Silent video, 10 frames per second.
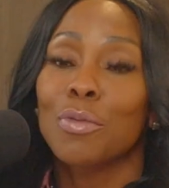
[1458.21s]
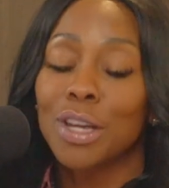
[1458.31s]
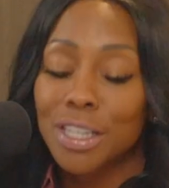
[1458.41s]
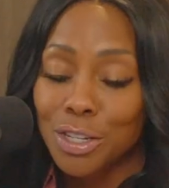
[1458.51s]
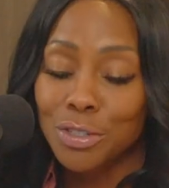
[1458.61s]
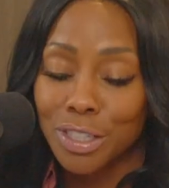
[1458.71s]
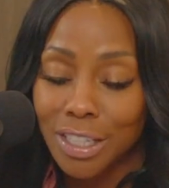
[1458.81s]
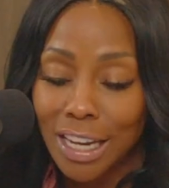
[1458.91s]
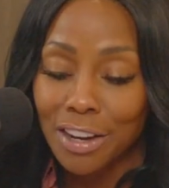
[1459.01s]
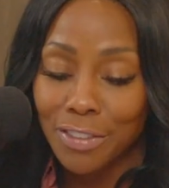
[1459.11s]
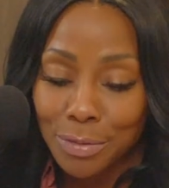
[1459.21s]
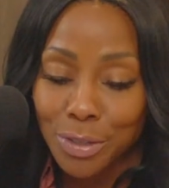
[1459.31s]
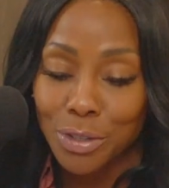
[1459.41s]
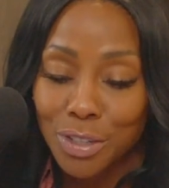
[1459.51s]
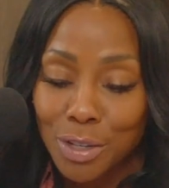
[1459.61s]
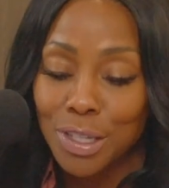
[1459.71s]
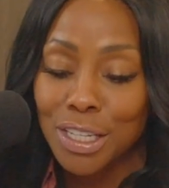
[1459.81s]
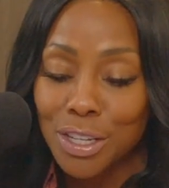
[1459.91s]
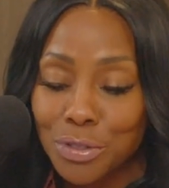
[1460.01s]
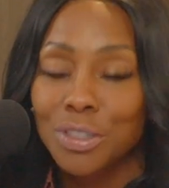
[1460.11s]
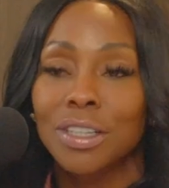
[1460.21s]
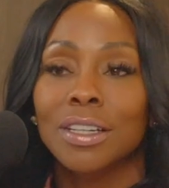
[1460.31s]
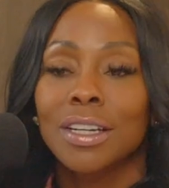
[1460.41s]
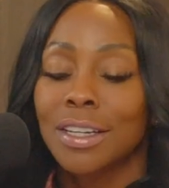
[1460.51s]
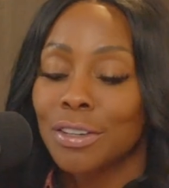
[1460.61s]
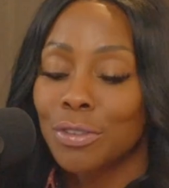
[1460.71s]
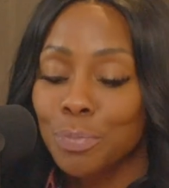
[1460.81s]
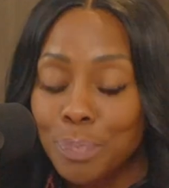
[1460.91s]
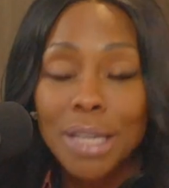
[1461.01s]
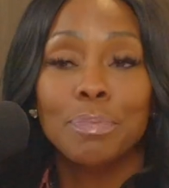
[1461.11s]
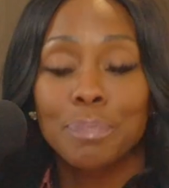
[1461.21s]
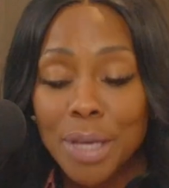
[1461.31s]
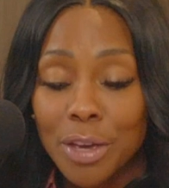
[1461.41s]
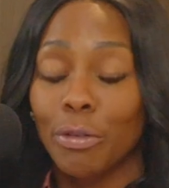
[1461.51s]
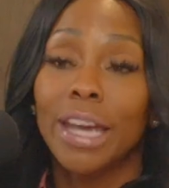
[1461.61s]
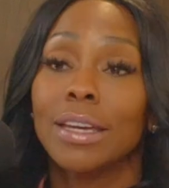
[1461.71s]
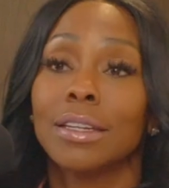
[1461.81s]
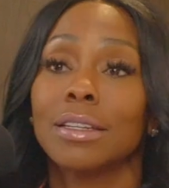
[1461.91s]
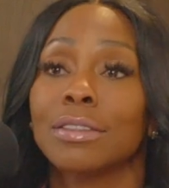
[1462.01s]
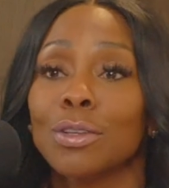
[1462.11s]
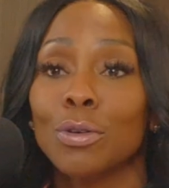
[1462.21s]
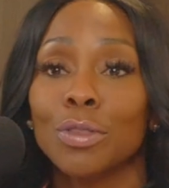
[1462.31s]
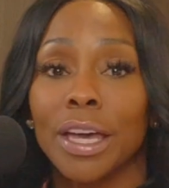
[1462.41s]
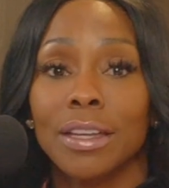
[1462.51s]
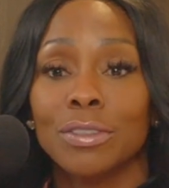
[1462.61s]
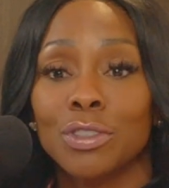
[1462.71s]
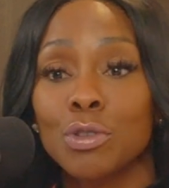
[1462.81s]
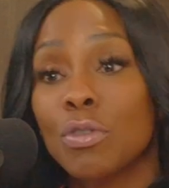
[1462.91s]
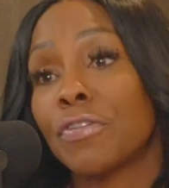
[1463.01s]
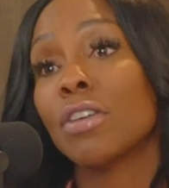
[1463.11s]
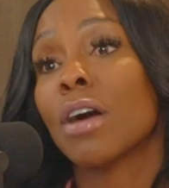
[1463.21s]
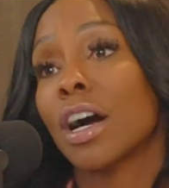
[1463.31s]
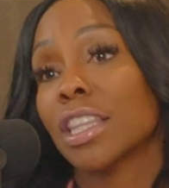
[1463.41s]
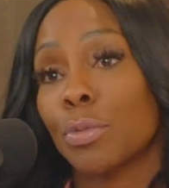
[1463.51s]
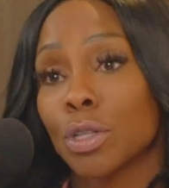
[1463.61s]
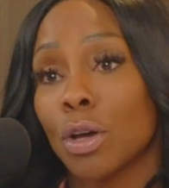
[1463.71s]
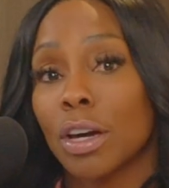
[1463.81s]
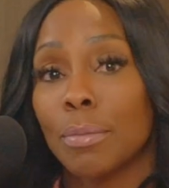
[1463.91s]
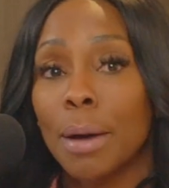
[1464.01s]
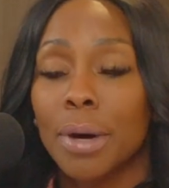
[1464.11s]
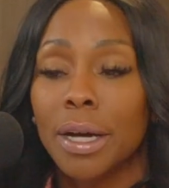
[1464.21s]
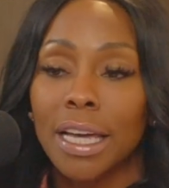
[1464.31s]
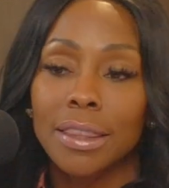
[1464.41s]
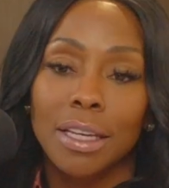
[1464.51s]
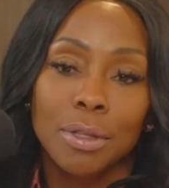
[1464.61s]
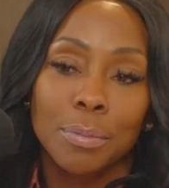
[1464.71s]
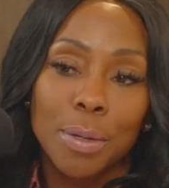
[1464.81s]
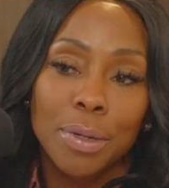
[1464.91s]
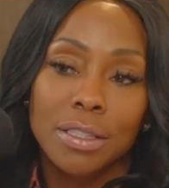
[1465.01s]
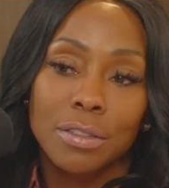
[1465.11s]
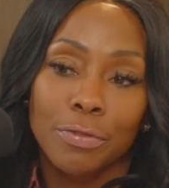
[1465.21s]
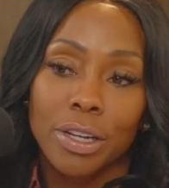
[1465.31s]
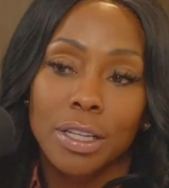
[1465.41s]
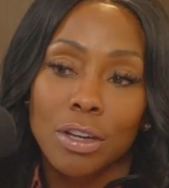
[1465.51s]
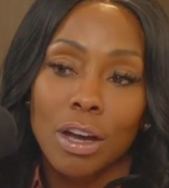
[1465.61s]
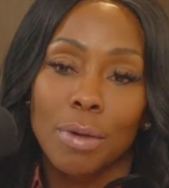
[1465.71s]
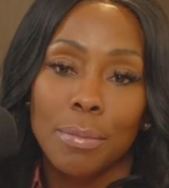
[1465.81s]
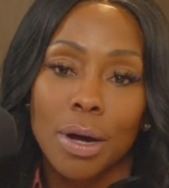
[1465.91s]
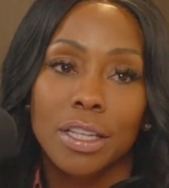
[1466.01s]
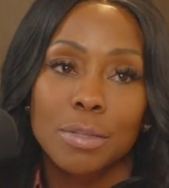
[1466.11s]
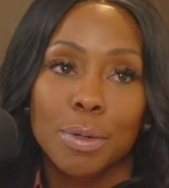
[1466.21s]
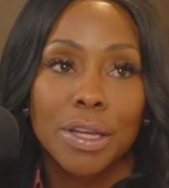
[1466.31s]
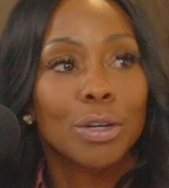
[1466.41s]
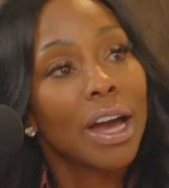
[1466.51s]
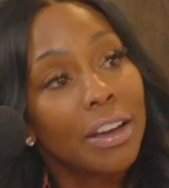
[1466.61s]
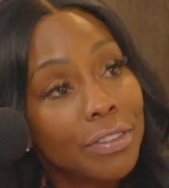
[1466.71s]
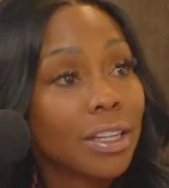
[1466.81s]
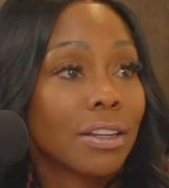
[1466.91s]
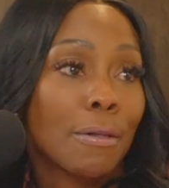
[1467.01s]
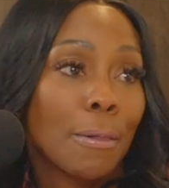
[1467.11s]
We need you to get out of obscurity. We need you to be great so that you will feel comfortable talking about money. I think the people that's afraid to talk about money is the people that don't have any.